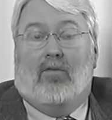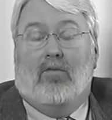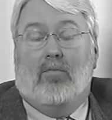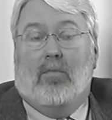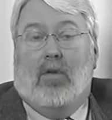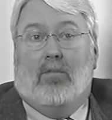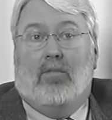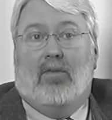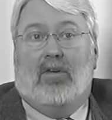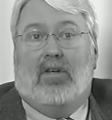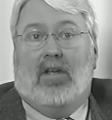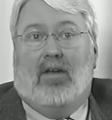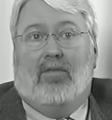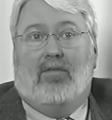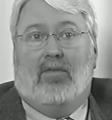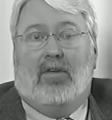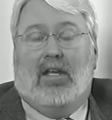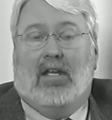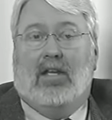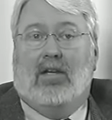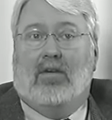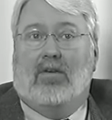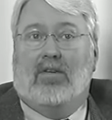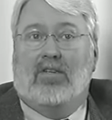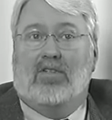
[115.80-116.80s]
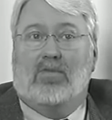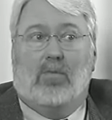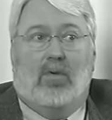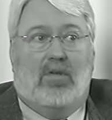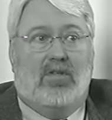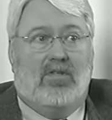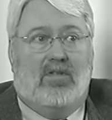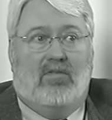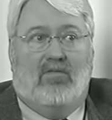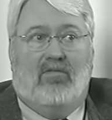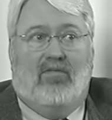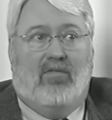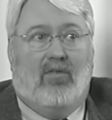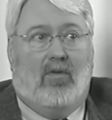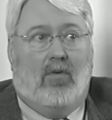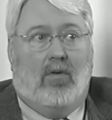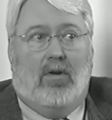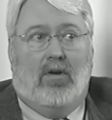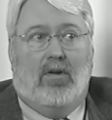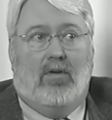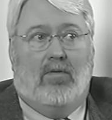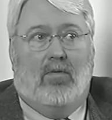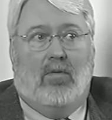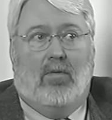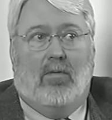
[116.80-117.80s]
I remember definitely hearing this once in
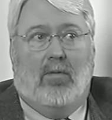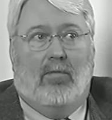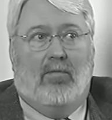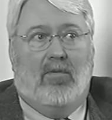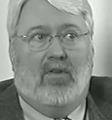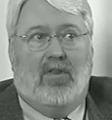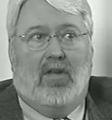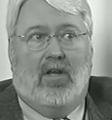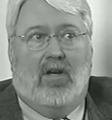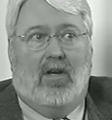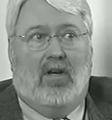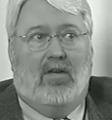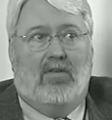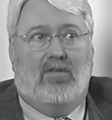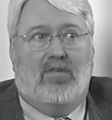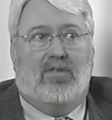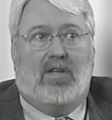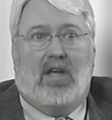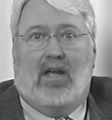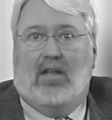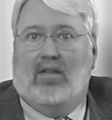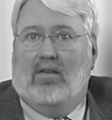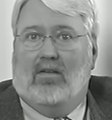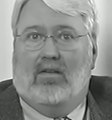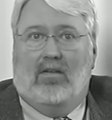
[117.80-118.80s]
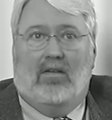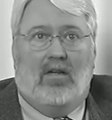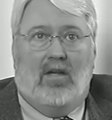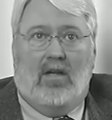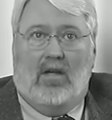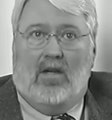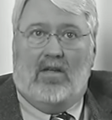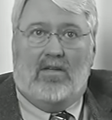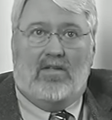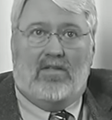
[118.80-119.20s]
Florida when we were there, just had the